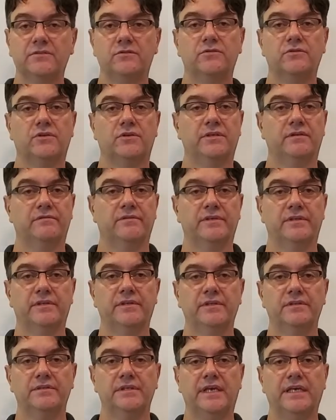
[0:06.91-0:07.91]
tutorial
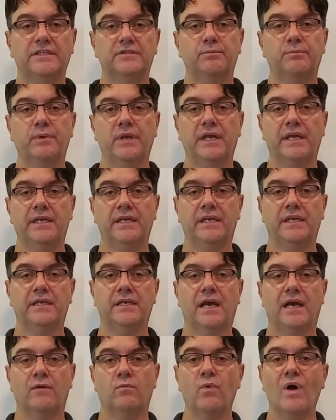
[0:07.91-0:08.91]
videos explaining
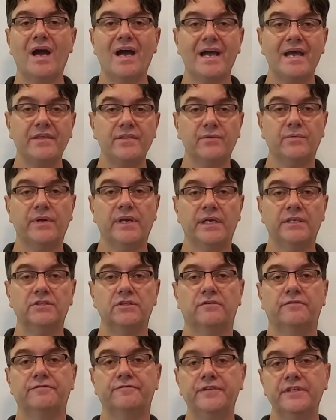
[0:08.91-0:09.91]
a wide range
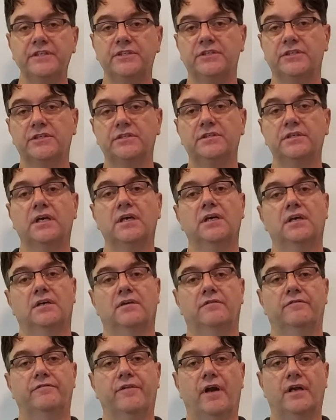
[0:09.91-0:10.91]
of features,
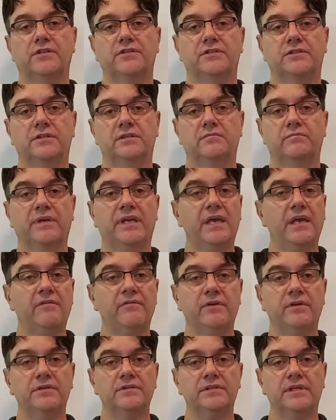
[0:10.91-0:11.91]
functional
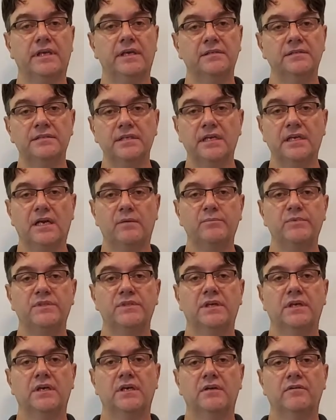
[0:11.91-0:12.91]
behaviors and setups
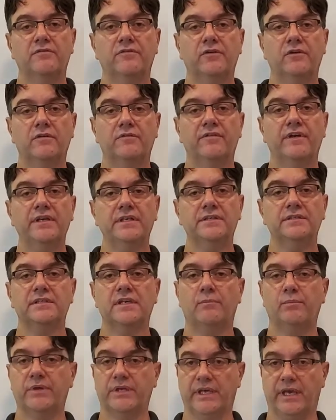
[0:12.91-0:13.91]
for various
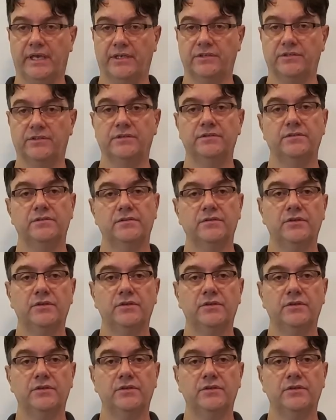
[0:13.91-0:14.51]
applications